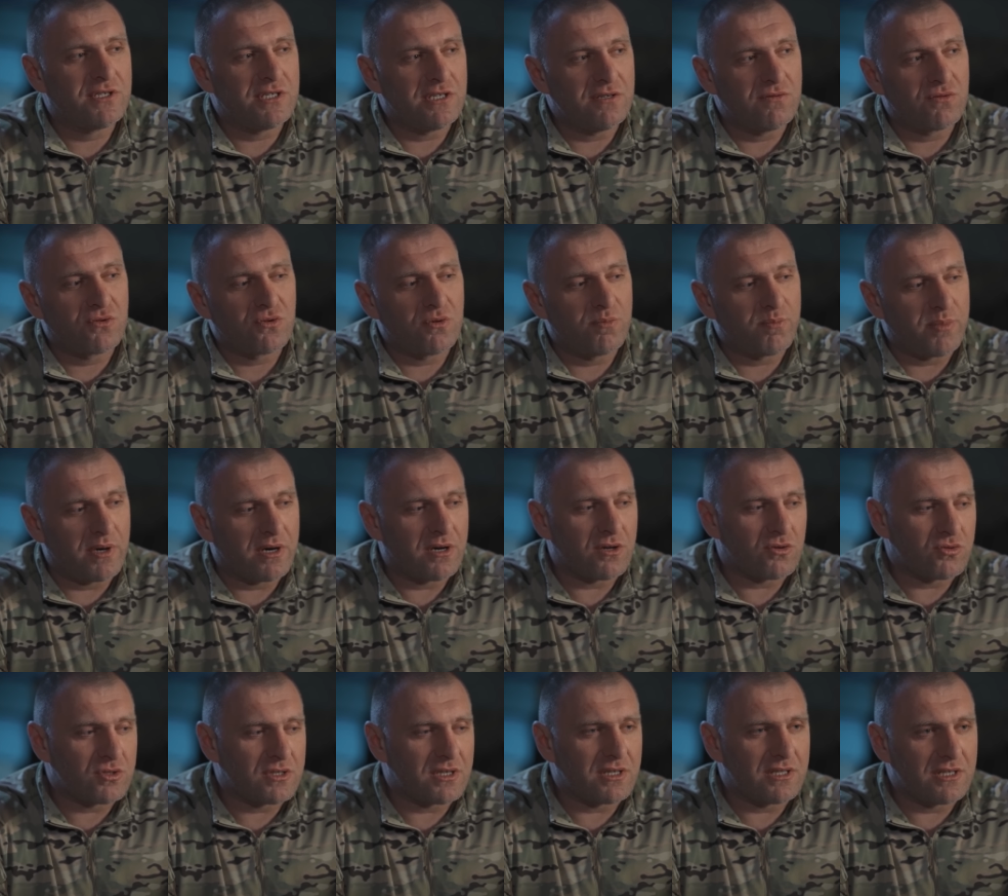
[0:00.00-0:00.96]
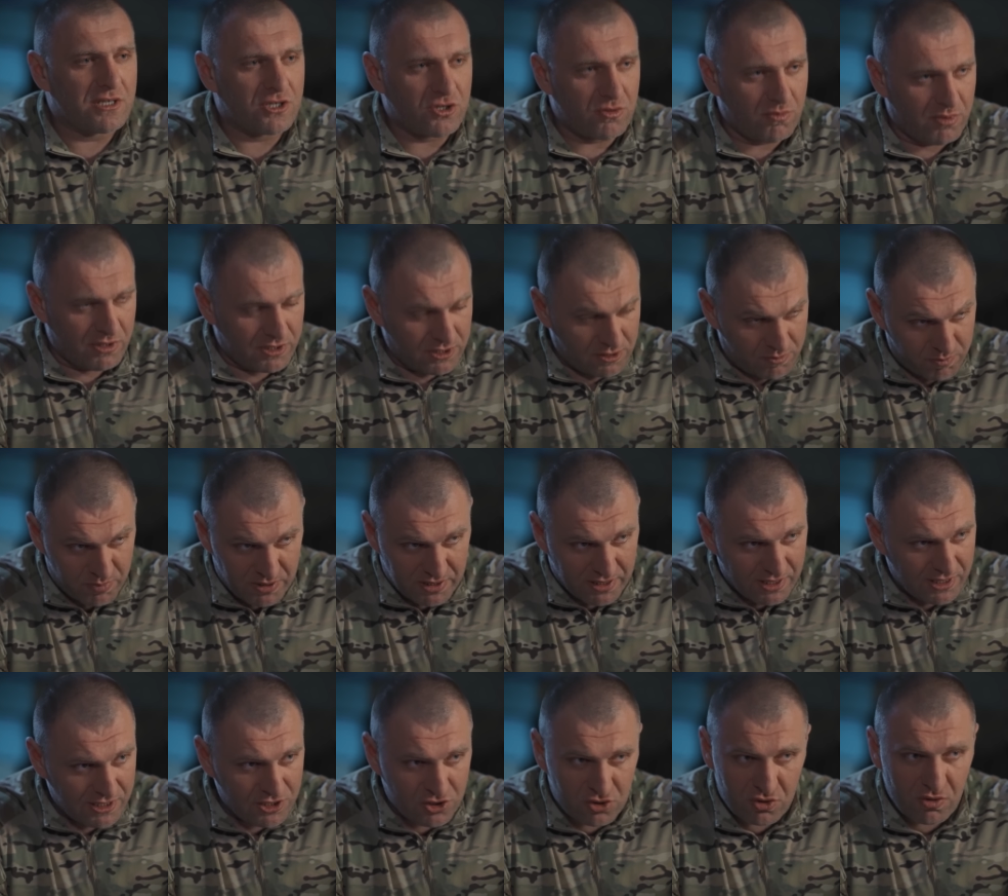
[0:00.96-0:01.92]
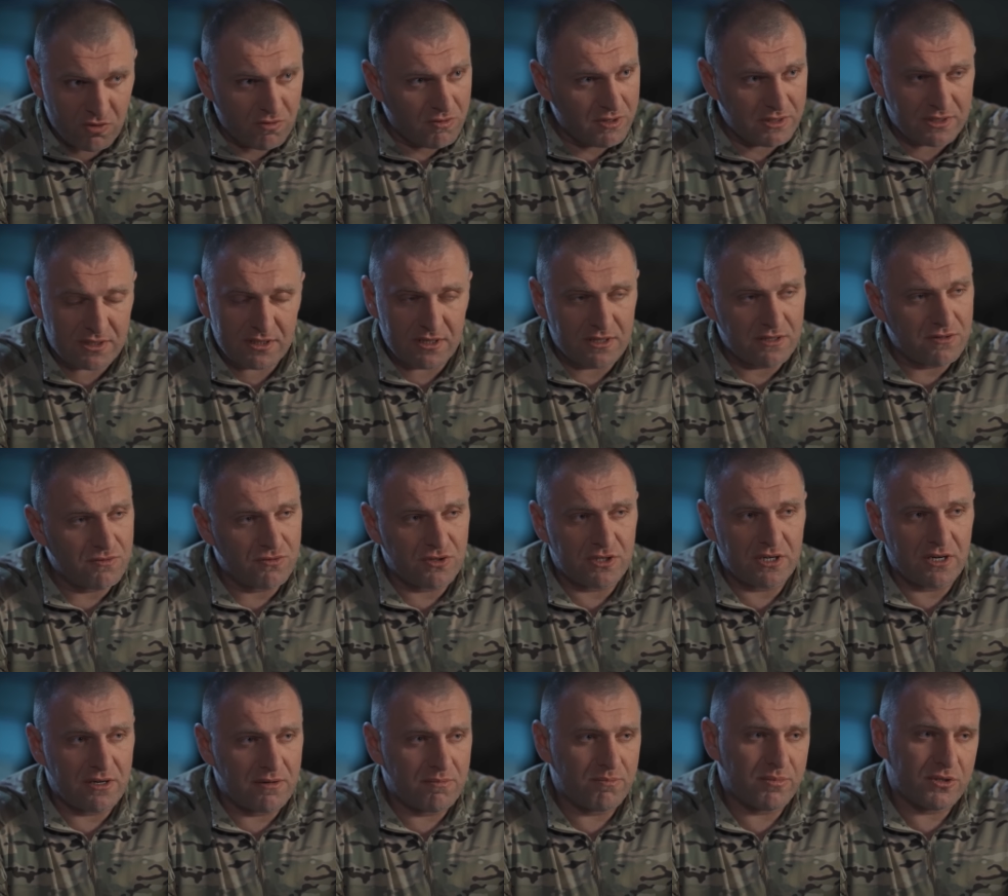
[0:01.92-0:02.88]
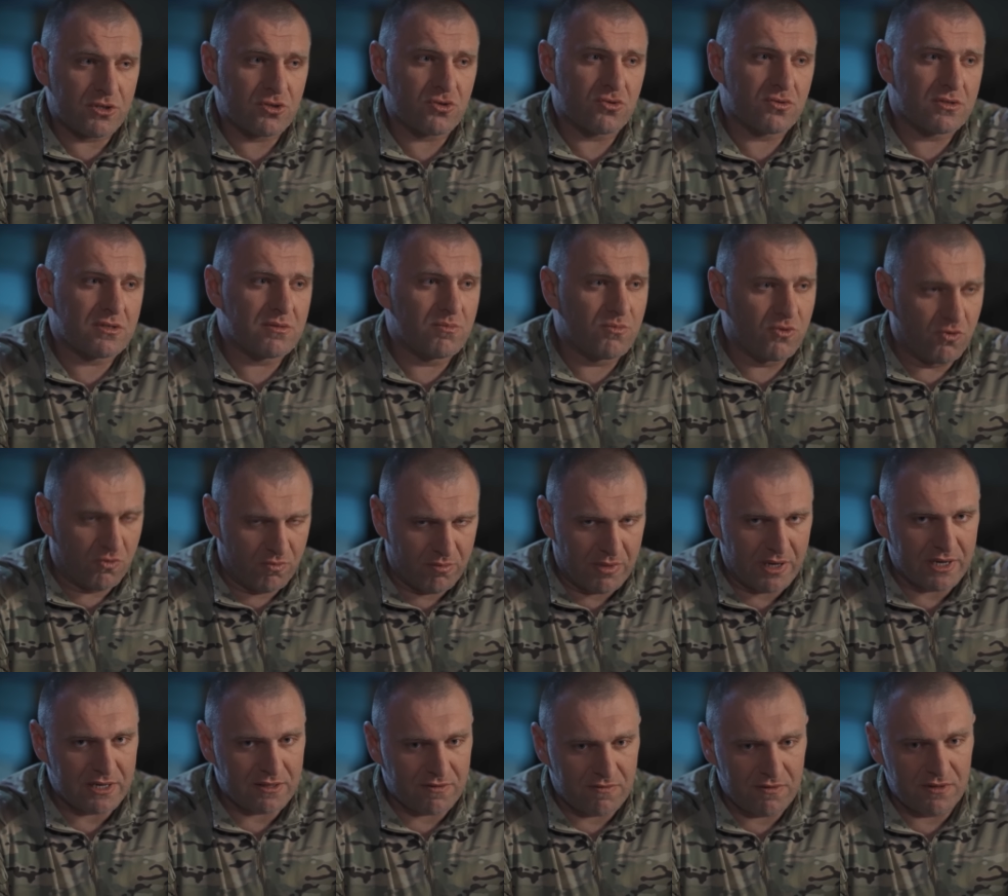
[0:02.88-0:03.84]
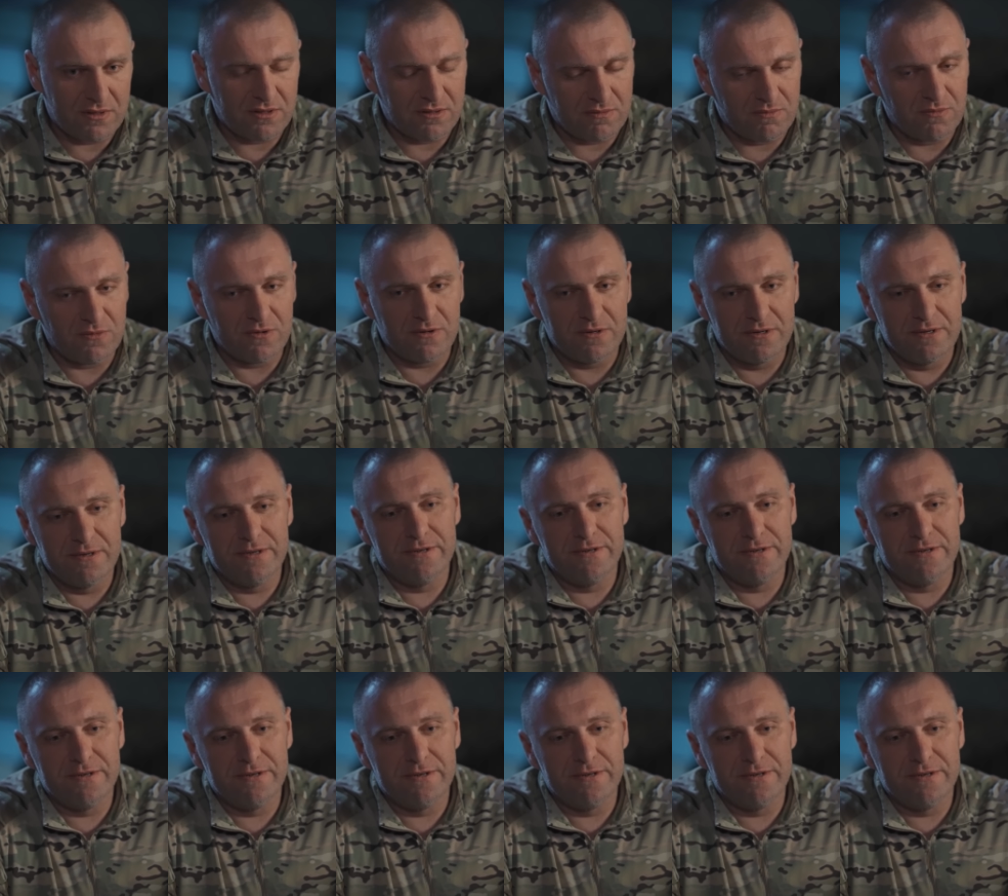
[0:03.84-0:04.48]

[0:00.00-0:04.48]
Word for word: in a vehicle to rush him to the hospital, but he was basically gone, so